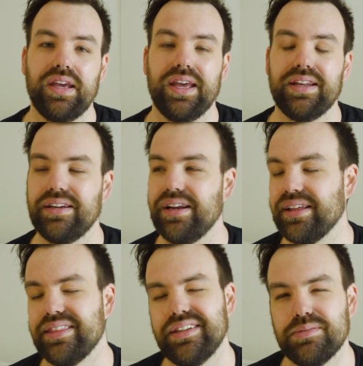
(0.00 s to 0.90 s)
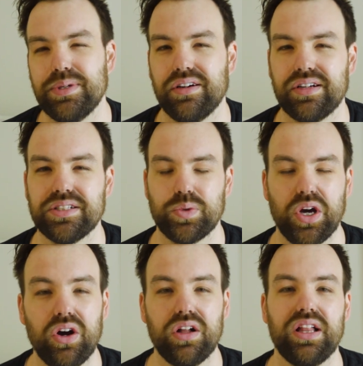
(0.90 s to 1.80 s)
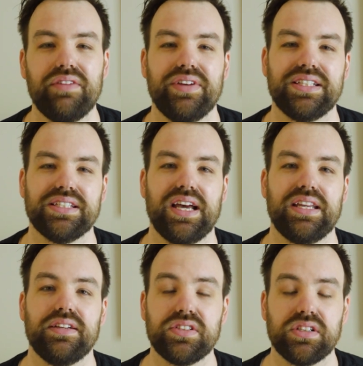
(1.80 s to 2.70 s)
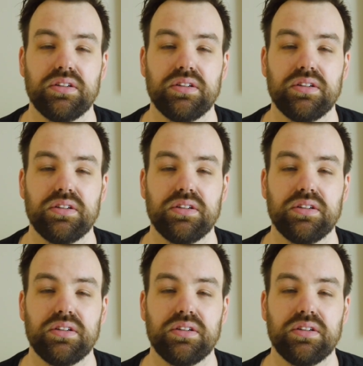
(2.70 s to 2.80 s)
And I think, to be honest, we all have anxiety at